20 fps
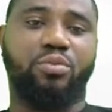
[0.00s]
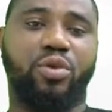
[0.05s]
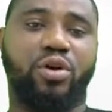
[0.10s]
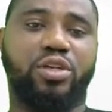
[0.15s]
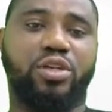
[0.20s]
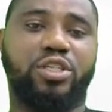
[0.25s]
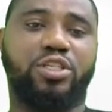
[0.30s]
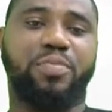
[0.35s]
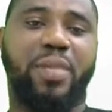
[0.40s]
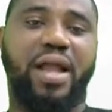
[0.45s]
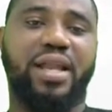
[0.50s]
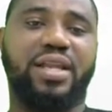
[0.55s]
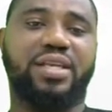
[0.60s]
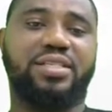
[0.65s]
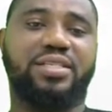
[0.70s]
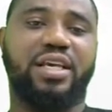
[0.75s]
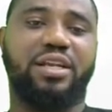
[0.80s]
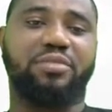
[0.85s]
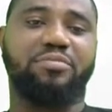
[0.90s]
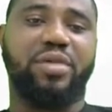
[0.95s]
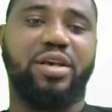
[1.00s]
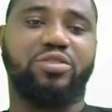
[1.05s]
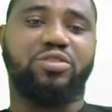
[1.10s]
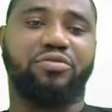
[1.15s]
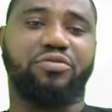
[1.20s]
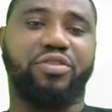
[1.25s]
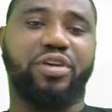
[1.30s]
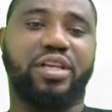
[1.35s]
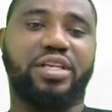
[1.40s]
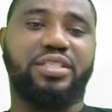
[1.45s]
But this palisade
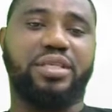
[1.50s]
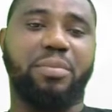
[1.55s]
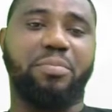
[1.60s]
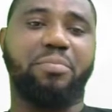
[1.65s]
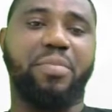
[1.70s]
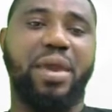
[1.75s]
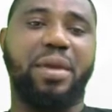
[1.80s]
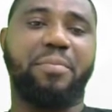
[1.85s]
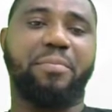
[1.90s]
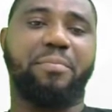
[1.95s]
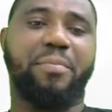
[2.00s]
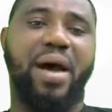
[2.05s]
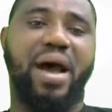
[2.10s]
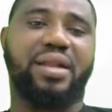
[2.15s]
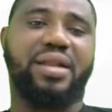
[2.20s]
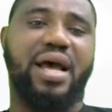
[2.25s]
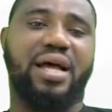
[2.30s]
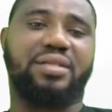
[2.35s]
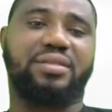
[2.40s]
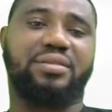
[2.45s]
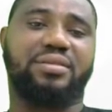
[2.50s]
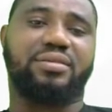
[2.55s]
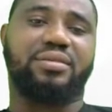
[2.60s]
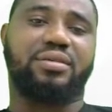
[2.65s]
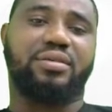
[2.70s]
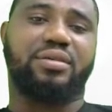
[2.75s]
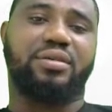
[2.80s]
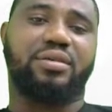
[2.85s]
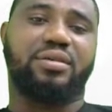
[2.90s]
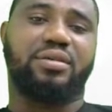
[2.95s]
mesophyll is the main part that
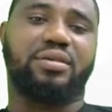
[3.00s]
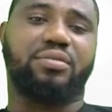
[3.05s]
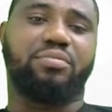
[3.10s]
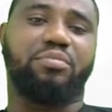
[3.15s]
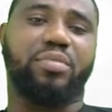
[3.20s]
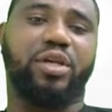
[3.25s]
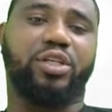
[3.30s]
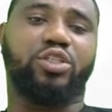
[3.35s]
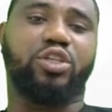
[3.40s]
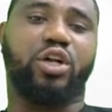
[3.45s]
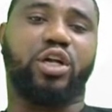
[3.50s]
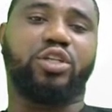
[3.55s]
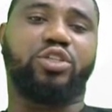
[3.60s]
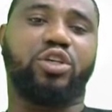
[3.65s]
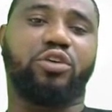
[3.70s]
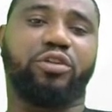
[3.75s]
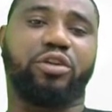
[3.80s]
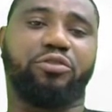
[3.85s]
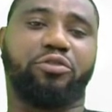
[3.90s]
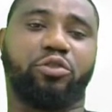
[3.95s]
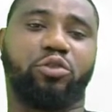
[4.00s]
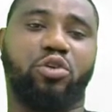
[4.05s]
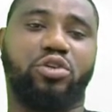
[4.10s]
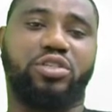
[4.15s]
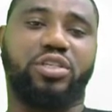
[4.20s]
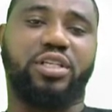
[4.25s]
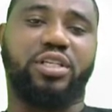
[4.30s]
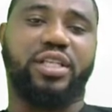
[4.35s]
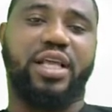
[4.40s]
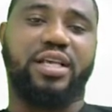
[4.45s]
majority of the
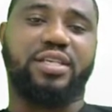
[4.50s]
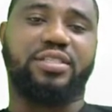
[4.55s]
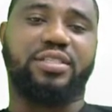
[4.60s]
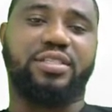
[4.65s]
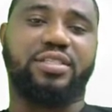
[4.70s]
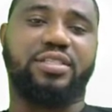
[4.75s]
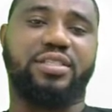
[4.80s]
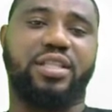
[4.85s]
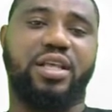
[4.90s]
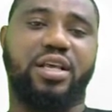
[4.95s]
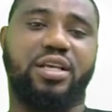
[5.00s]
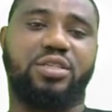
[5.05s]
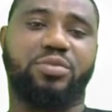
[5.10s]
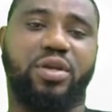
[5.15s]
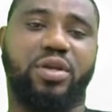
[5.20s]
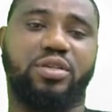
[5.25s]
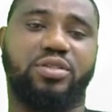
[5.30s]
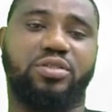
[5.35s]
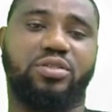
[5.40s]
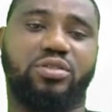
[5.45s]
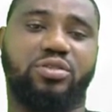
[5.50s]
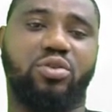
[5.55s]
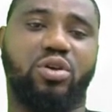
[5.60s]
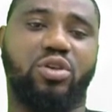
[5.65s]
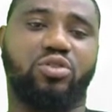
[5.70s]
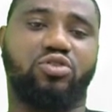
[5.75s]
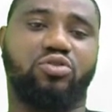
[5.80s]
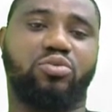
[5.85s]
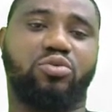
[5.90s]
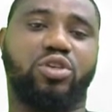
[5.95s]
photosynthesis takes place.
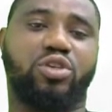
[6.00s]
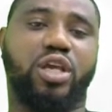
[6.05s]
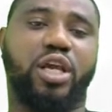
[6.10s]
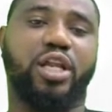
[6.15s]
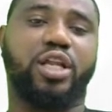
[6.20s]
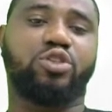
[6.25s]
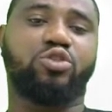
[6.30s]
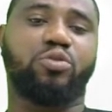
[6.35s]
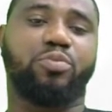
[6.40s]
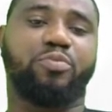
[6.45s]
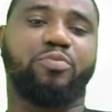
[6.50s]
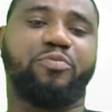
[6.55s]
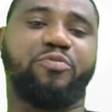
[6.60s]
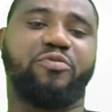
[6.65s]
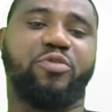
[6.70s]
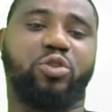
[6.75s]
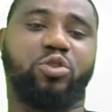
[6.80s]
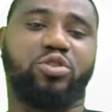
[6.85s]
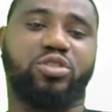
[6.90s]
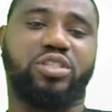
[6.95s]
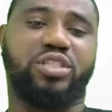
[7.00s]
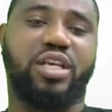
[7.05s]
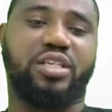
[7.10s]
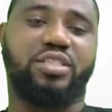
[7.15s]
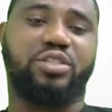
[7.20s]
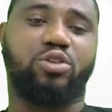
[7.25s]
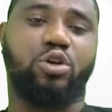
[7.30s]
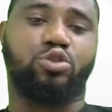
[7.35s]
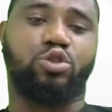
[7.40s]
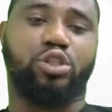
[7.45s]
So a little
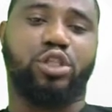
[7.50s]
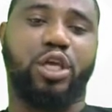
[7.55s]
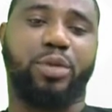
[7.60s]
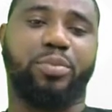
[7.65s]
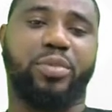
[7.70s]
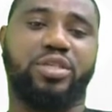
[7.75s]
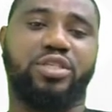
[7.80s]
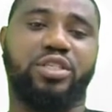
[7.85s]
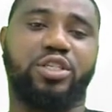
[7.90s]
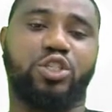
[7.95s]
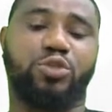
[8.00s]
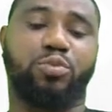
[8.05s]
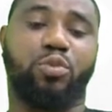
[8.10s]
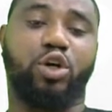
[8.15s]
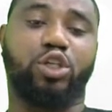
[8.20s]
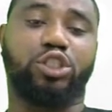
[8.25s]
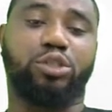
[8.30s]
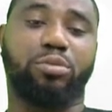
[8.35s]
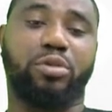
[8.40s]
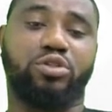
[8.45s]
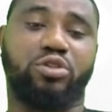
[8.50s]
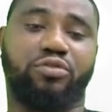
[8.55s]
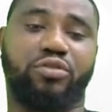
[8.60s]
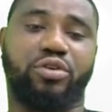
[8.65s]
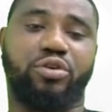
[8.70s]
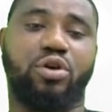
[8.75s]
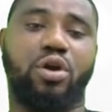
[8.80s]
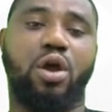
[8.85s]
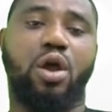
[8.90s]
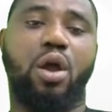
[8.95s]
photosynthesis also takes place in the spongy
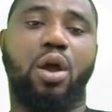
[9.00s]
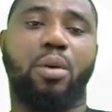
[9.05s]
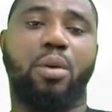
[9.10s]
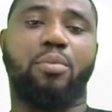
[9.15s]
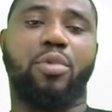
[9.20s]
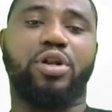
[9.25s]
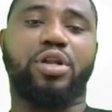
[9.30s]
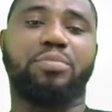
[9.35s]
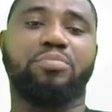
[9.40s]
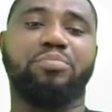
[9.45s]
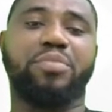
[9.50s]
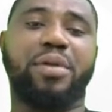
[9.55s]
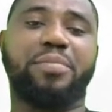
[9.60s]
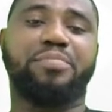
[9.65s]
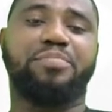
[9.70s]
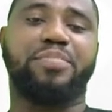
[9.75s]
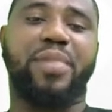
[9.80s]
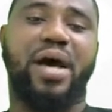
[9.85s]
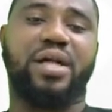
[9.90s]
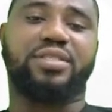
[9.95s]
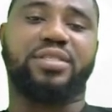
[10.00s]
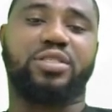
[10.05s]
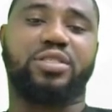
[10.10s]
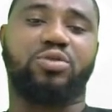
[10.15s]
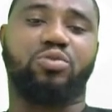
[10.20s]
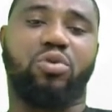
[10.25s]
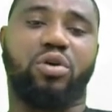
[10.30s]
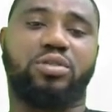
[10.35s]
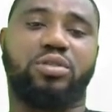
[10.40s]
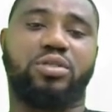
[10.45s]
mesophyll, but the main part
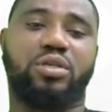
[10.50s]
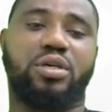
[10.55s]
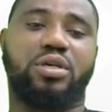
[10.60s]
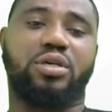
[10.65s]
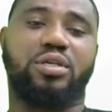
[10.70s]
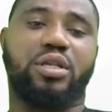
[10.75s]
is what?